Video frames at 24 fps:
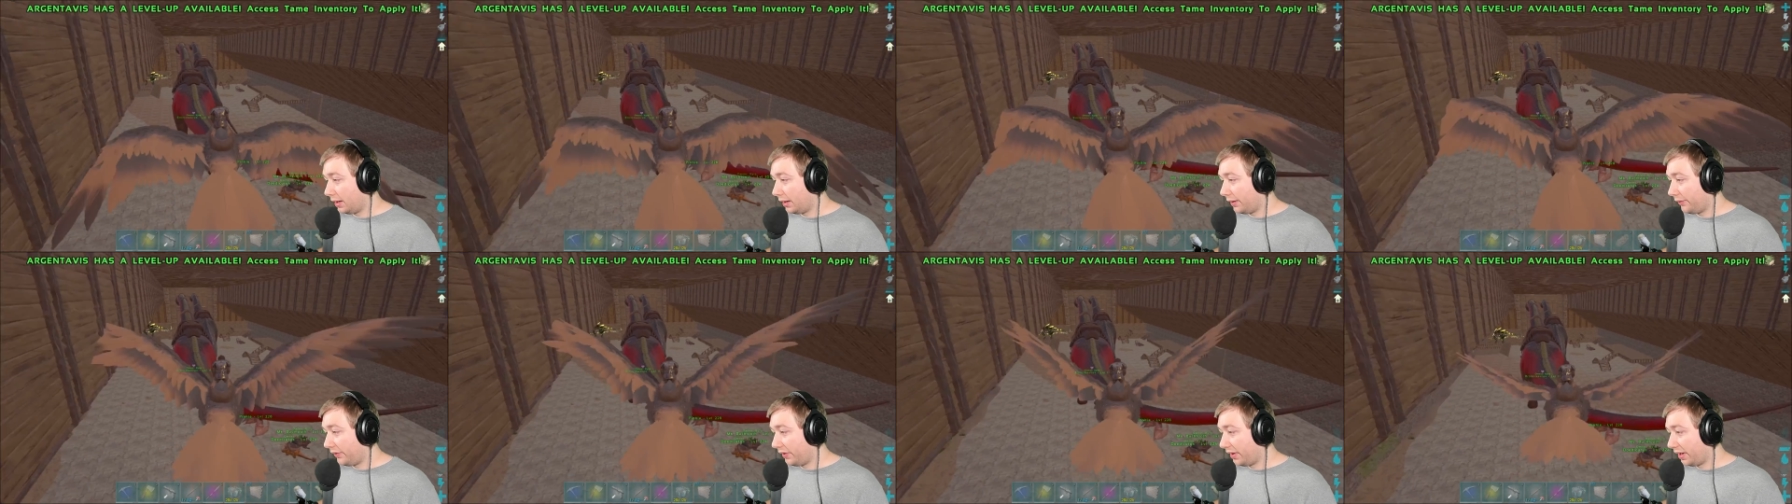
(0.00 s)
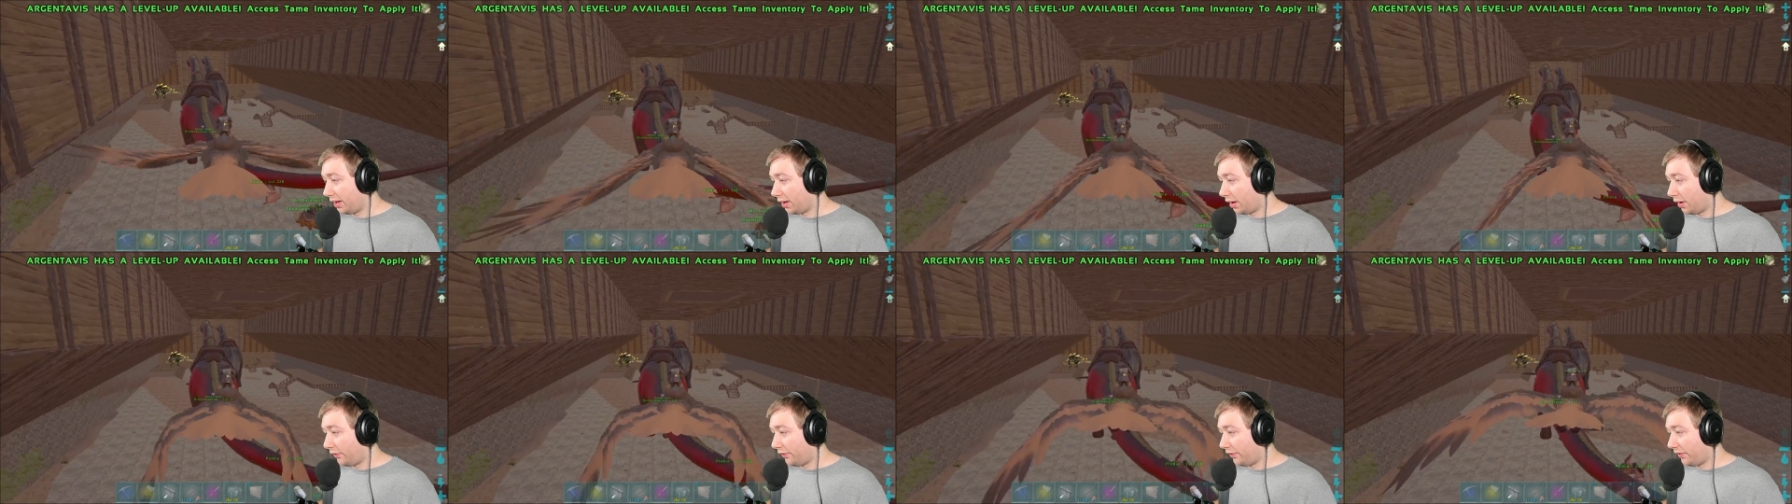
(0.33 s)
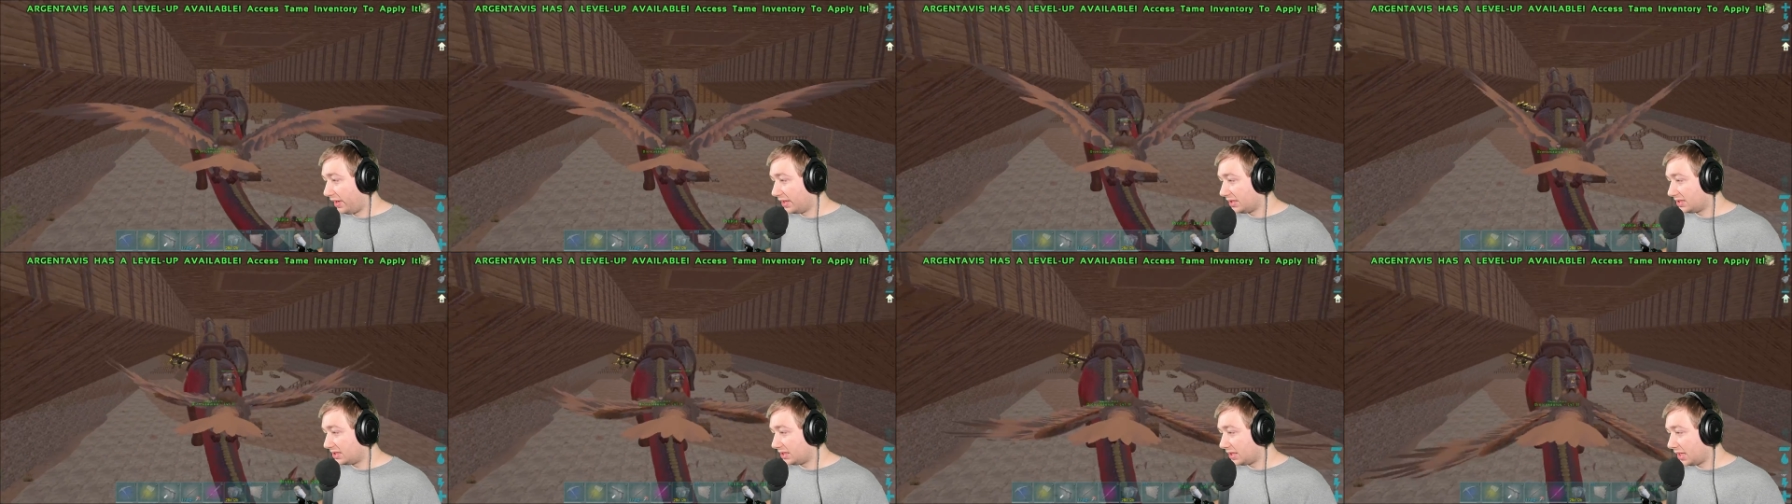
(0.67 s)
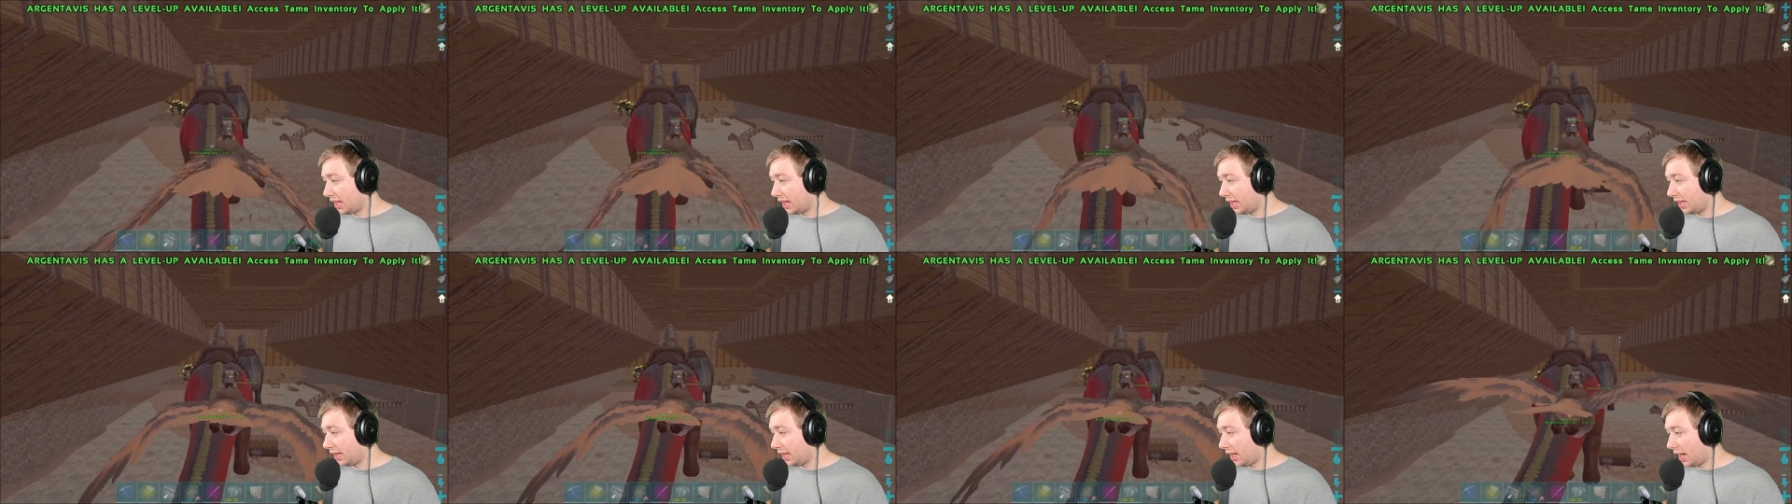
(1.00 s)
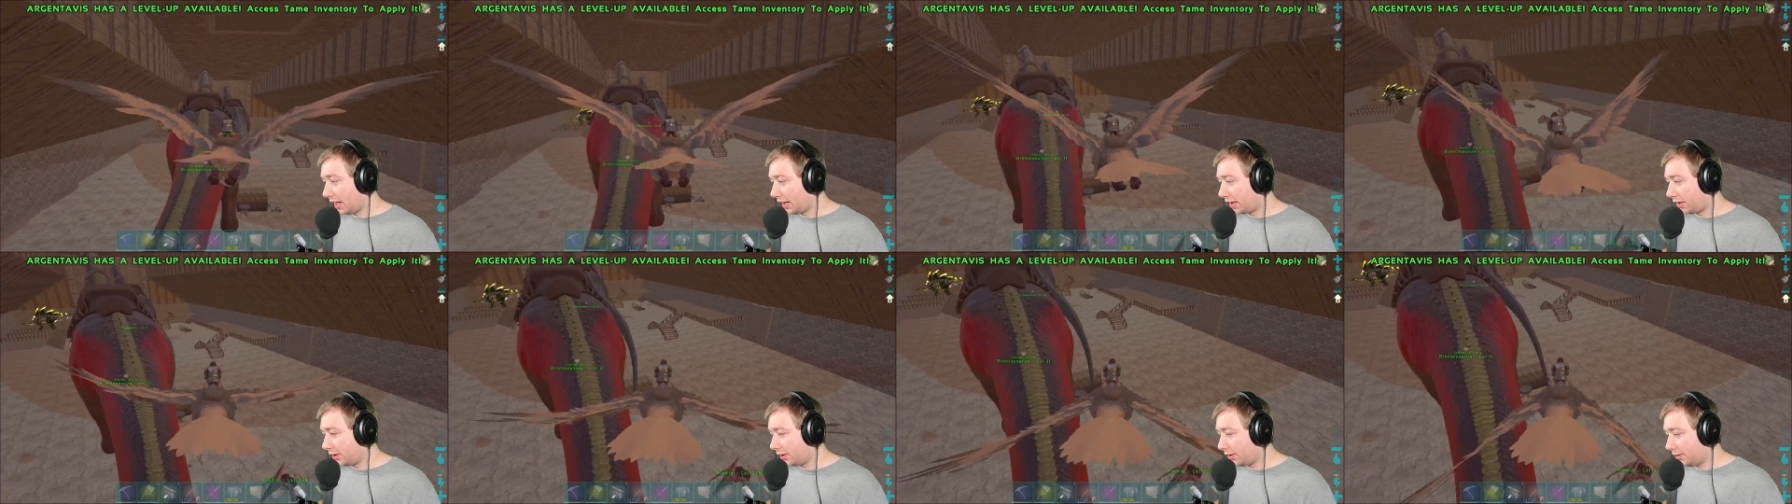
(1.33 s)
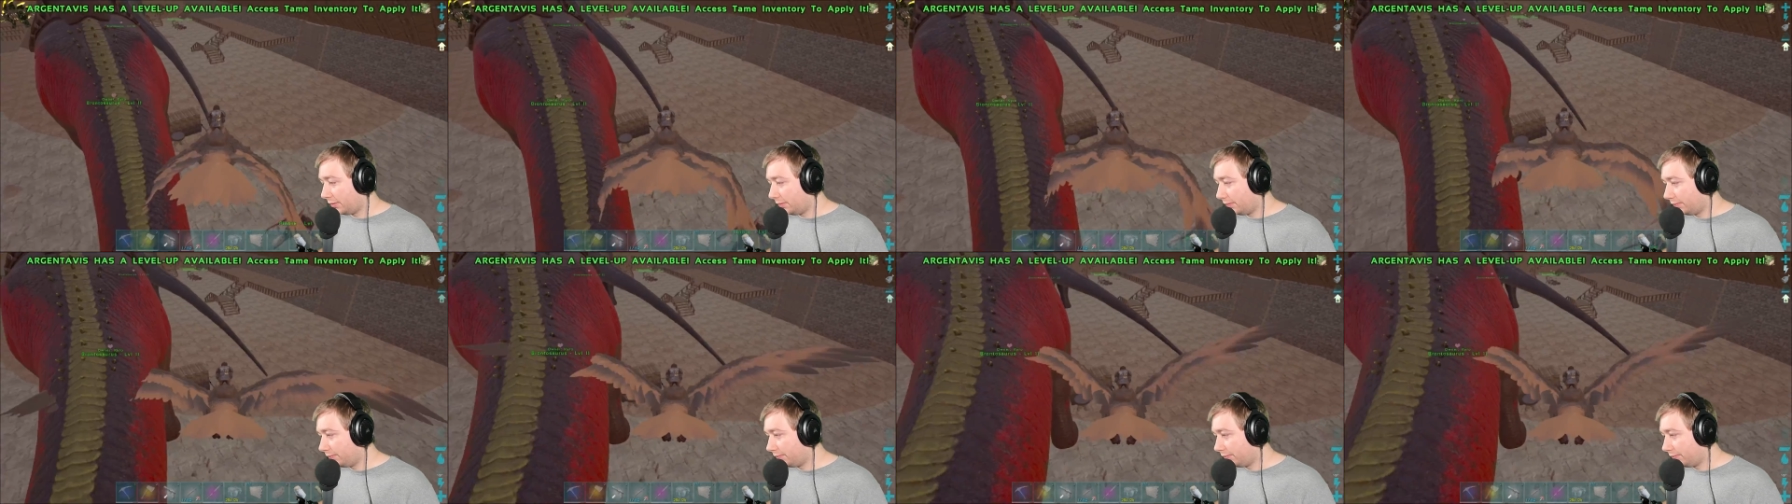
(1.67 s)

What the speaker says: And then on this side, I could,